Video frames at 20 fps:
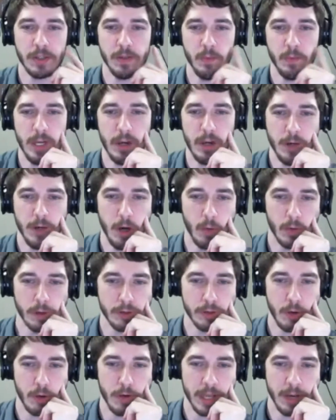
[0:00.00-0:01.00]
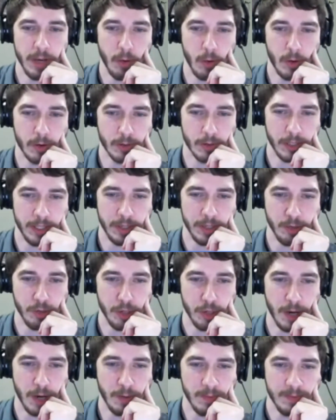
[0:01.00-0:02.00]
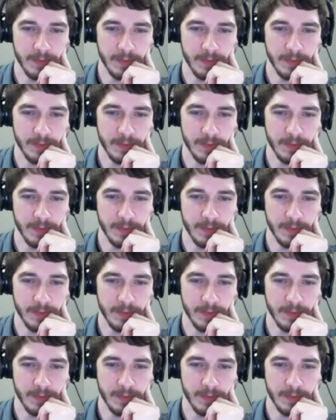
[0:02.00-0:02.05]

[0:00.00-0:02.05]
we all know we're Sony whores on this show.